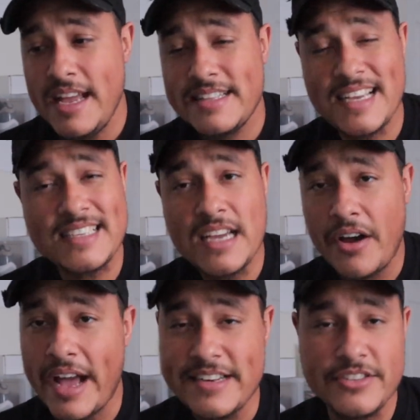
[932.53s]
it takes
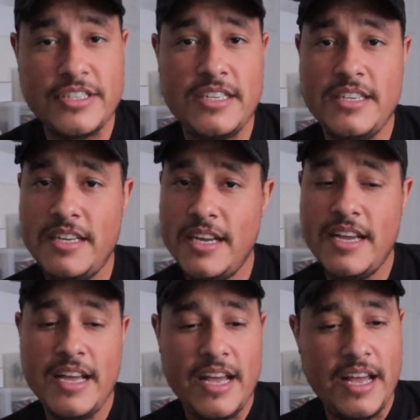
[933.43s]
out energy,
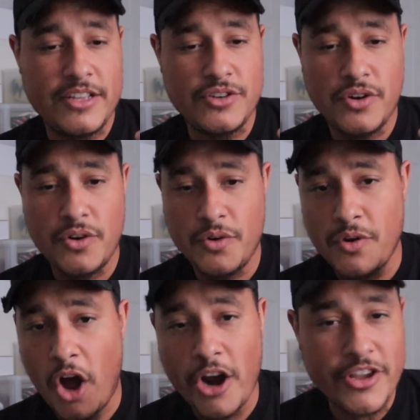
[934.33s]
you know,
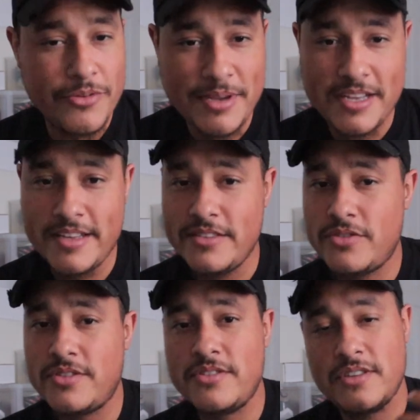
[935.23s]

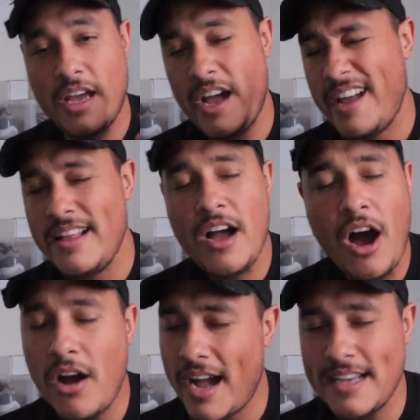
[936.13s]
arguments,
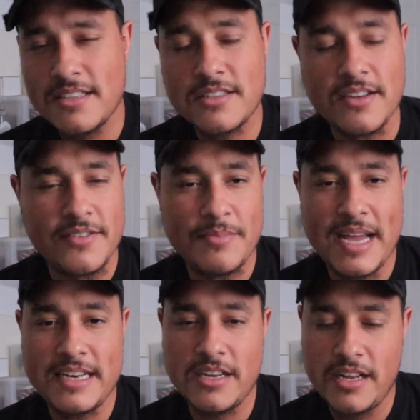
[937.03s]
all kinds of stuff,
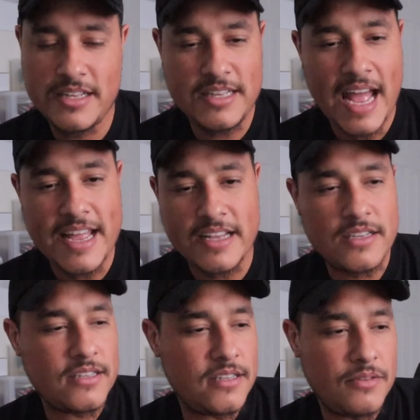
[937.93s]
man. Like,
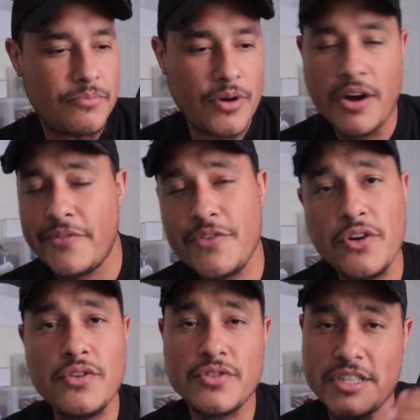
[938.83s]
bro, if
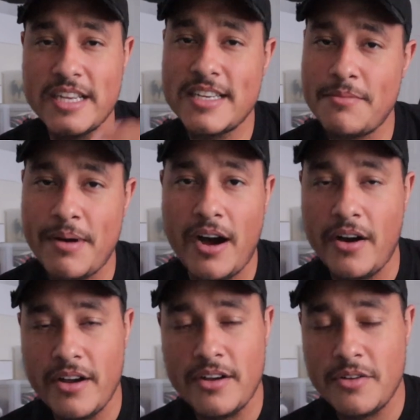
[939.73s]
you're thinking
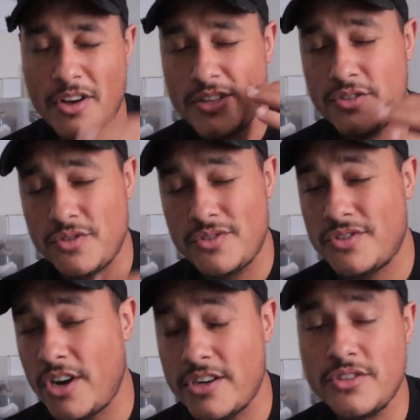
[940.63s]
about
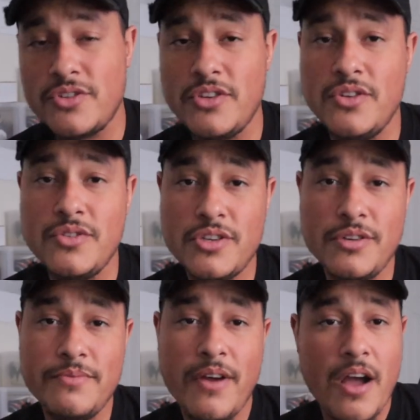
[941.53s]
starting to do
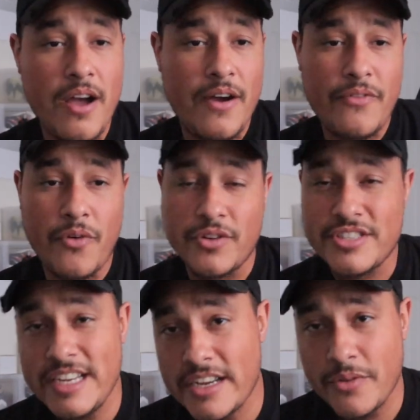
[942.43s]
YouTube for
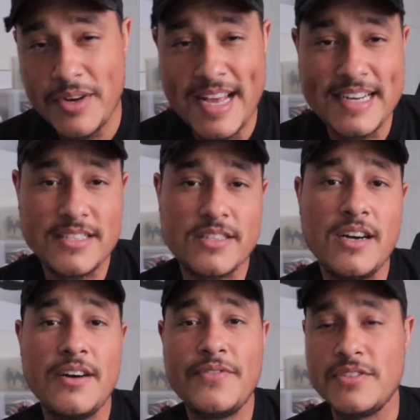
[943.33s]
sneaker related
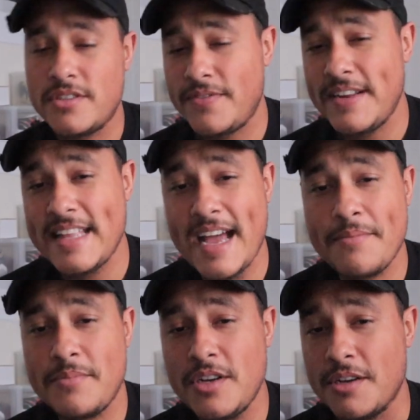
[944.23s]
stuff and stuff like
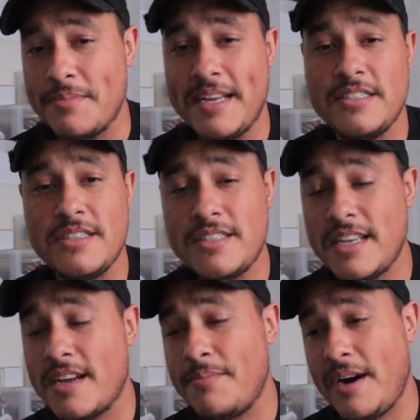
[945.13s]
that, look, man, just
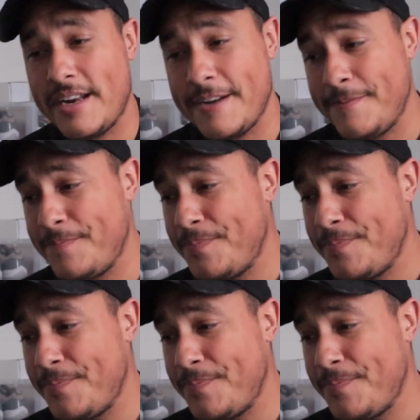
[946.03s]
think about it.